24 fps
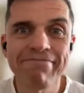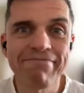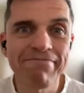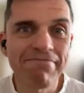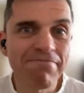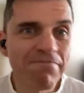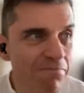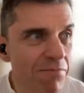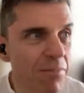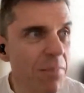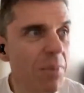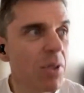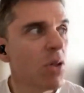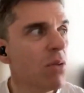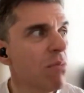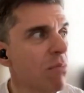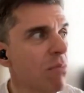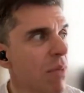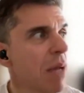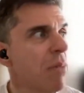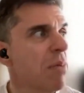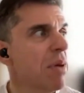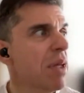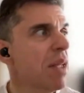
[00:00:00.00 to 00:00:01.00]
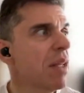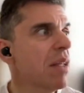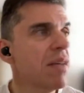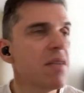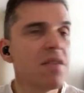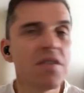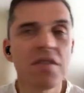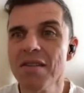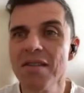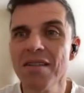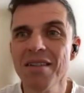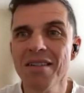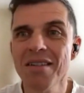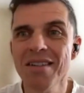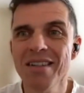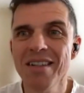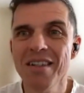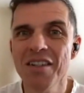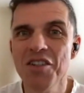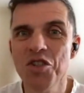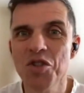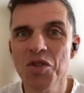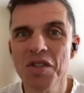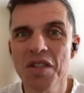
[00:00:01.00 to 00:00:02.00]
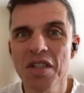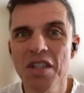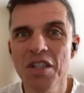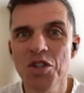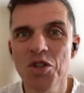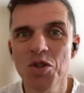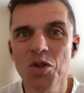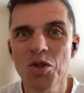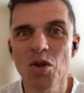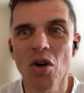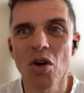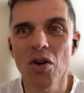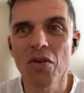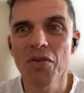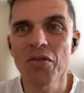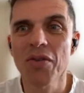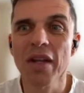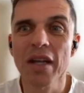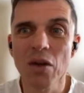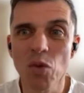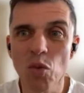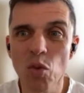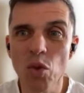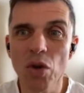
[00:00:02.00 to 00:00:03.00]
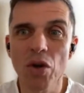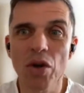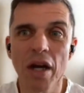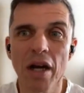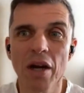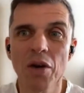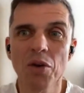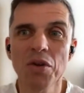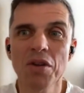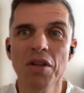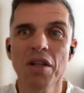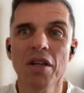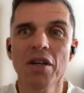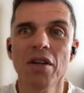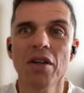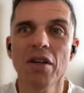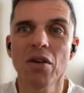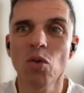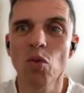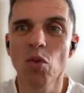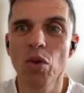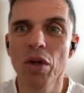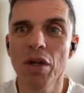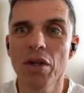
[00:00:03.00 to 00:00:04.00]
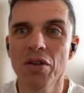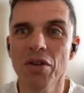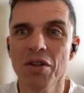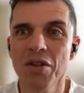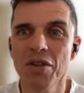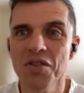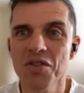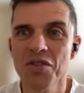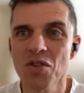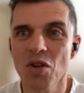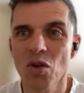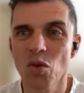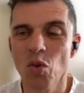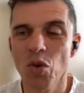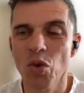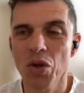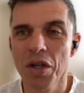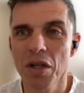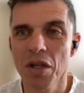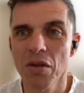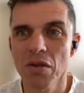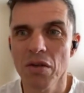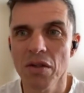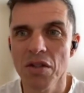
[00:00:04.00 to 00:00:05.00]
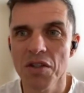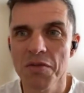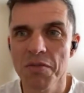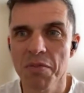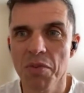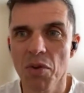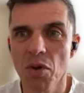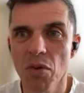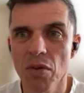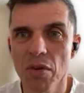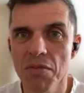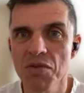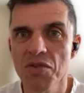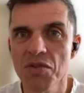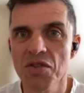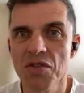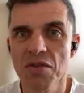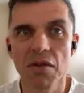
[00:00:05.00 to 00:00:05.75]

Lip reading: maybe this is just an issue of like we're out there, we are gonna start working on these problems.